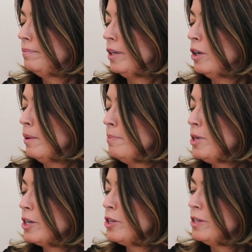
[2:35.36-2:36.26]

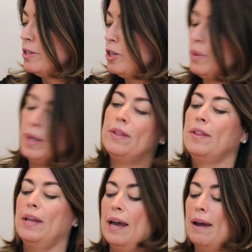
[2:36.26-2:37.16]
objections to it, then
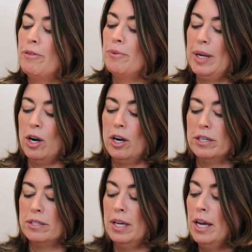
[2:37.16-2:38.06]
they have 3
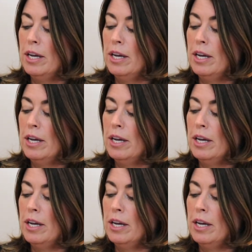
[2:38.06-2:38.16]
cards.